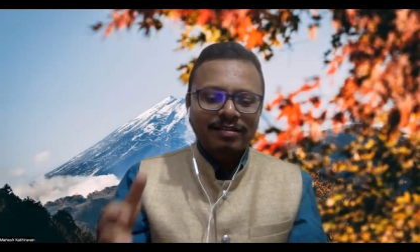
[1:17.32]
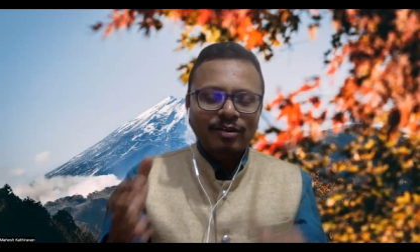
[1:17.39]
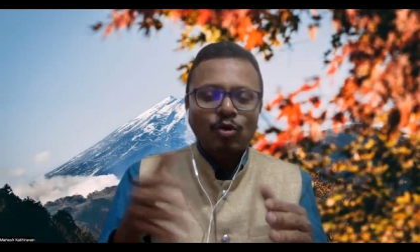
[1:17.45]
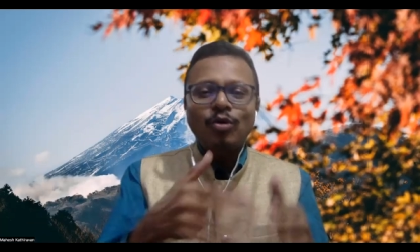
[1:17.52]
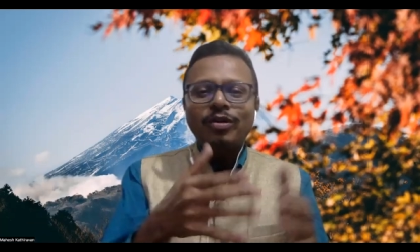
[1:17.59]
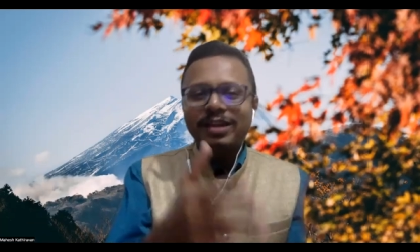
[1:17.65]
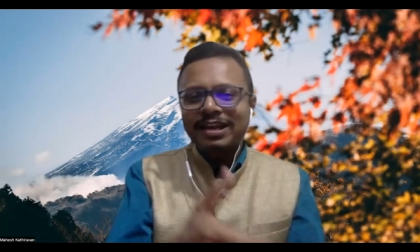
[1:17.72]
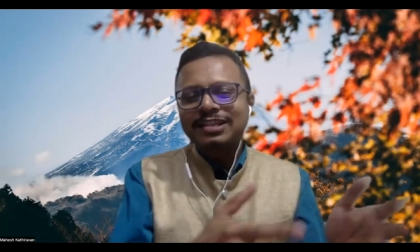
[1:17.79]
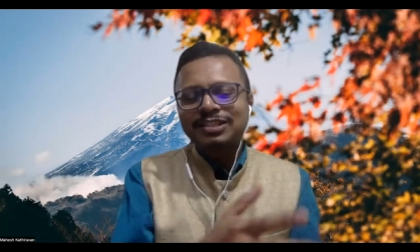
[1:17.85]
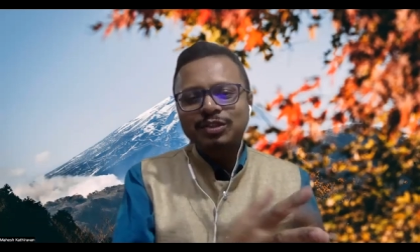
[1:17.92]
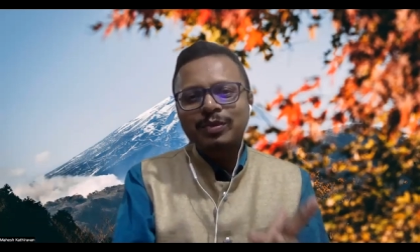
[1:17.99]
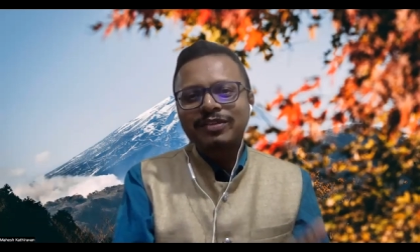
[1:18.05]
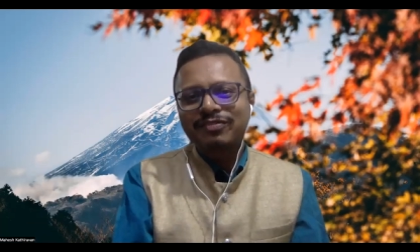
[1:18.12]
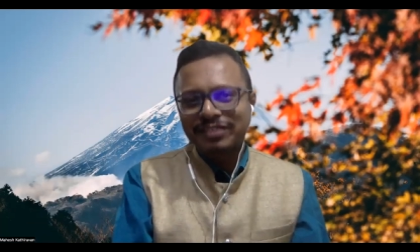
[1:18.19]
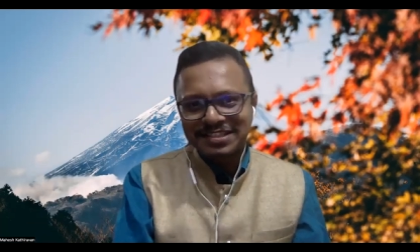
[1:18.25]
correlation
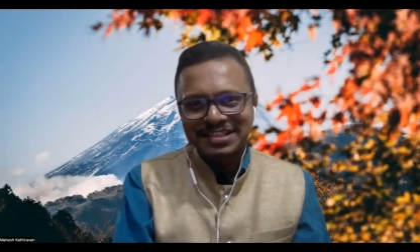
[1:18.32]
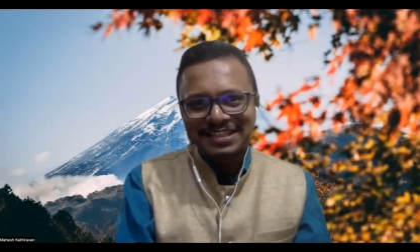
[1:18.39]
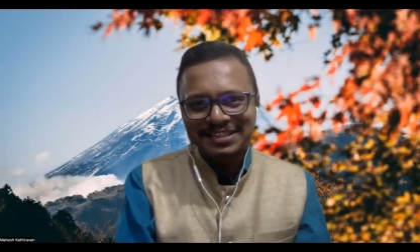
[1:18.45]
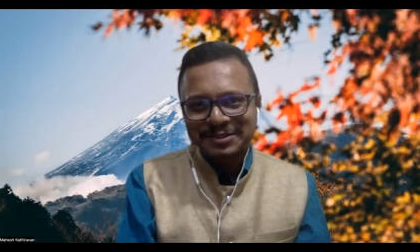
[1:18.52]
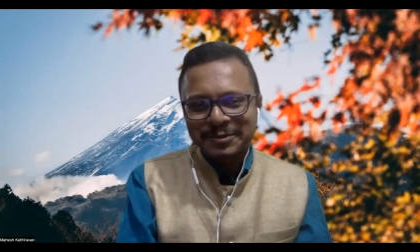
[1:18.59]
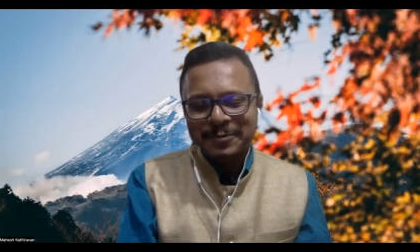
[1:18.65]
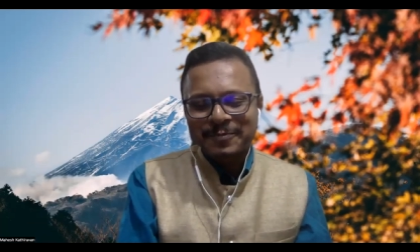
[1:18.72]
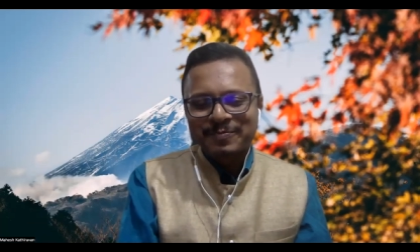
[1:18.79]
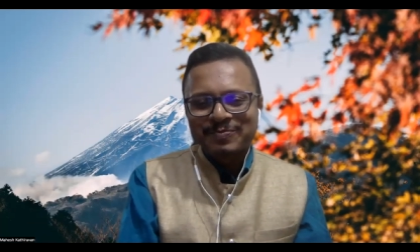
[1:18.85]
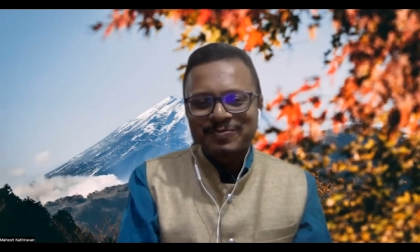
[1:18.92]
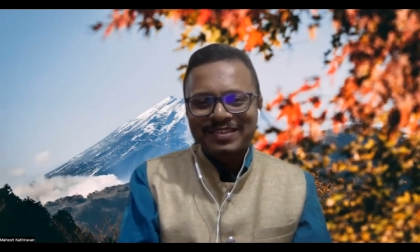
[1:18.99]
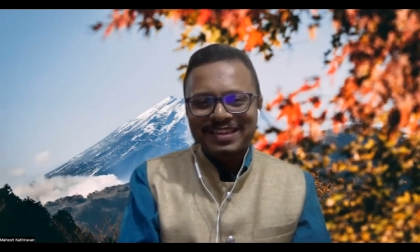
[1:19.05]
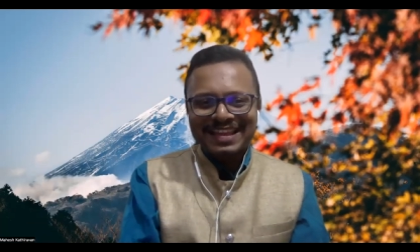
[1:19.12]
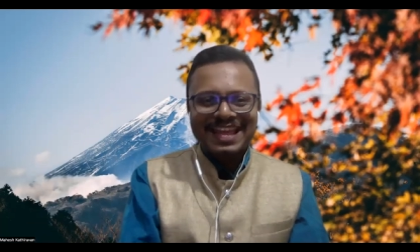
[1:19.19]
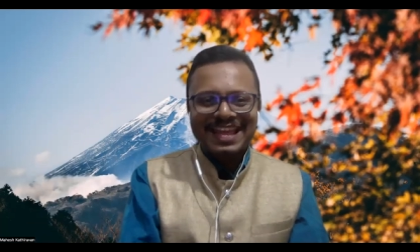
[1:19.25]
with physics.
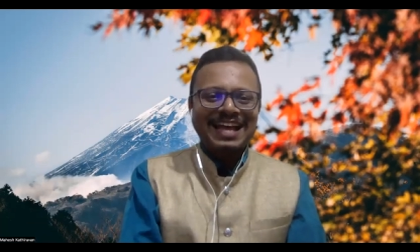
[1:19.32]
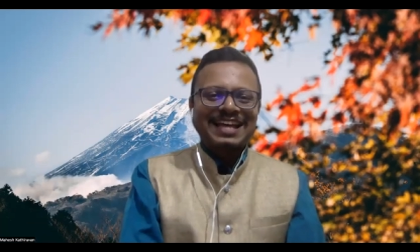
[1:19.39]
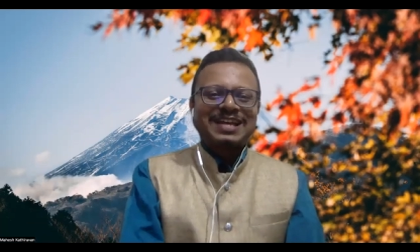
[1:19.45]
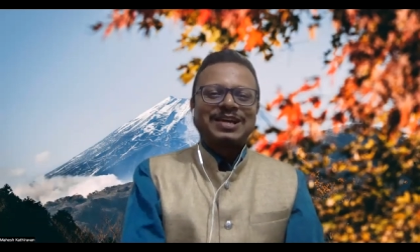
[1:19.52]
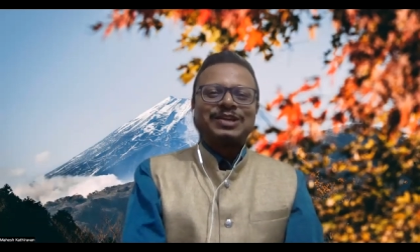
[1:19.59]
Yeah,